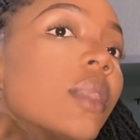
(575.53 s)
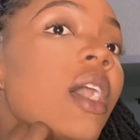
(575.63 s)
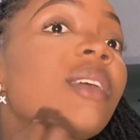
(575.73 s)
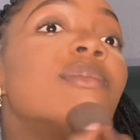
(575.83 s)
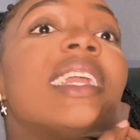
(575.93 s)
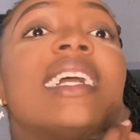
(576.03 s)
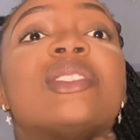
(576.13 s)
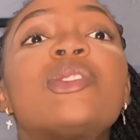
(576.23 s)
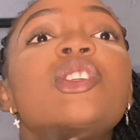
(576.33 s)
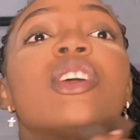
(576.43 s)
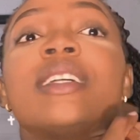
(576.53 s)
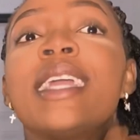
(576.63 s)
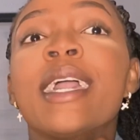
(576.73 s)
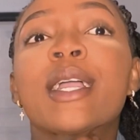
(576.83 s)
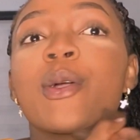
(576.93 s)
Blend to your
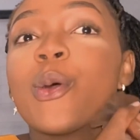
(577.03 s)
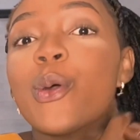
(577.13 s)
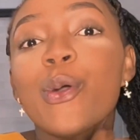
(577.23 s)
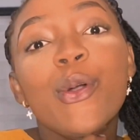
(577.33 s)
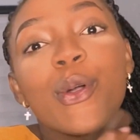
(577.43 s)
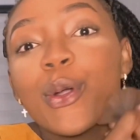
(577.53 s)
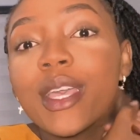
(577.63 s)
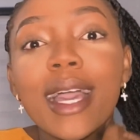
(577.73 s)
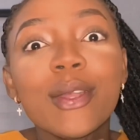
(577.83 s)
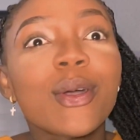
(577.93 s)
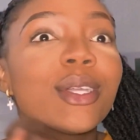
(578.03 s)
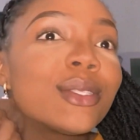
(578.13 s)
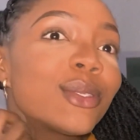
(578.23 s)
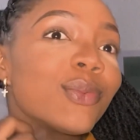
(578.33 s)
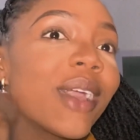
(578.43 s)
neck. Oh, you're not
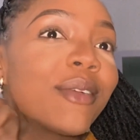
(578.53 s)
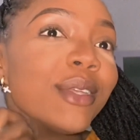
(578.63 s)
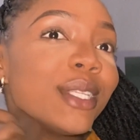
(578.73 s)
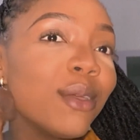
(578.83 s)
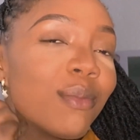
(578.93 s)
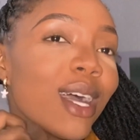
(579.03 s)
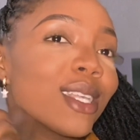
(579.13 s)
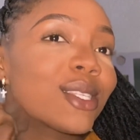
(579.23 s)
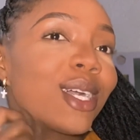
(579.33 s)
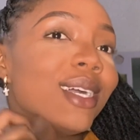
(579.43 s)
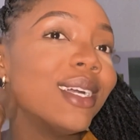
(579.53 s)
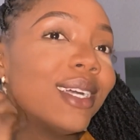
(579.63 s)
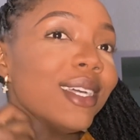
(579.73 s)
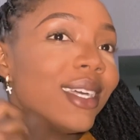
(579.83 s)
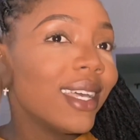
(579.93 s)
wearing a mask.
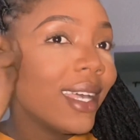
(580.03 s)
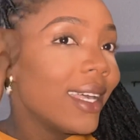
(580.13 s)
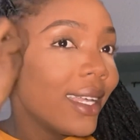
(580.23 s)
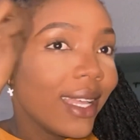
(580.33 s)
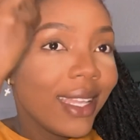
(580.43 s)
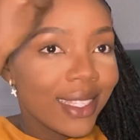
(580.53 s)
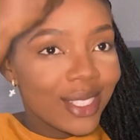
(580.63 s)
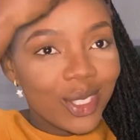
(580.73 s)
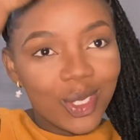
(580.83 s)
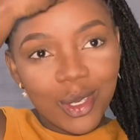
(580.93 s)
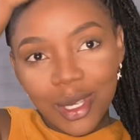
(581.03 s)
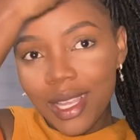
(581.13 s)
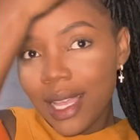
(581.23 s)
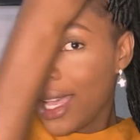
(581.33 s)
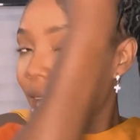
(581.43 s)
So,
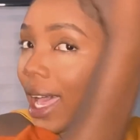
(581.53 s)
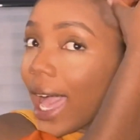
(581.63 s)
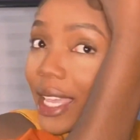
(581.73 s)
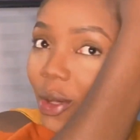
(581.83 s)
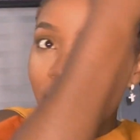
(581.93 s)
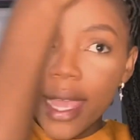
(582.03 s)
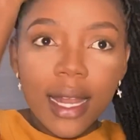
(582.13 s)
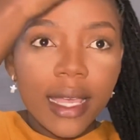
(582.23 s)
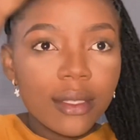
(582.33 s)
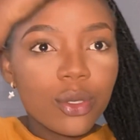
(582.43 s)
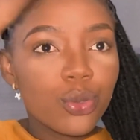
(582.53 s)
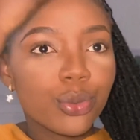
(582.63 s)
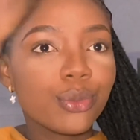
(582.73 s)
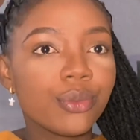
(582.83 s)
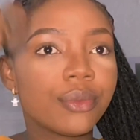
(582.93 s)
and your hairline too.
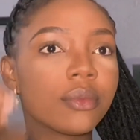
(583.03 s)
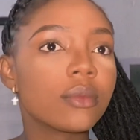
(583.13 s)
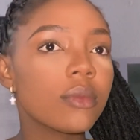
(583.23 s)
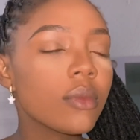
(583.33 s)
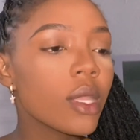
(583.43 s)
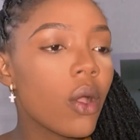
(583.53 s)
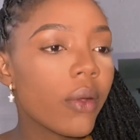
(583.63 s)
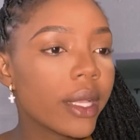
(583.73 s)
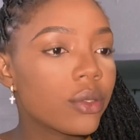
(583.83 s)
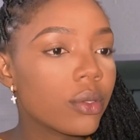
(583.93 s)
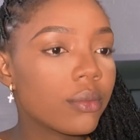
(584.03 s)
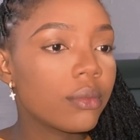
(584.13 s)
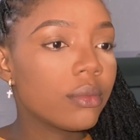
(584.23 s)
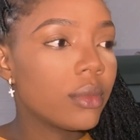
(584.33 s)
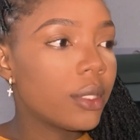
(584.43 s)
All right, so
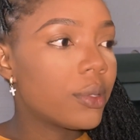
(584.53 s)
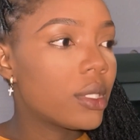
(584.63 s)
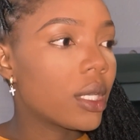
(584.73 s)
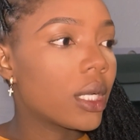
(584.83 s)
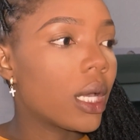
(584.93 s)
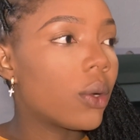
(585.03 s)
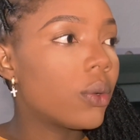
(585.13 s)
lipstick now.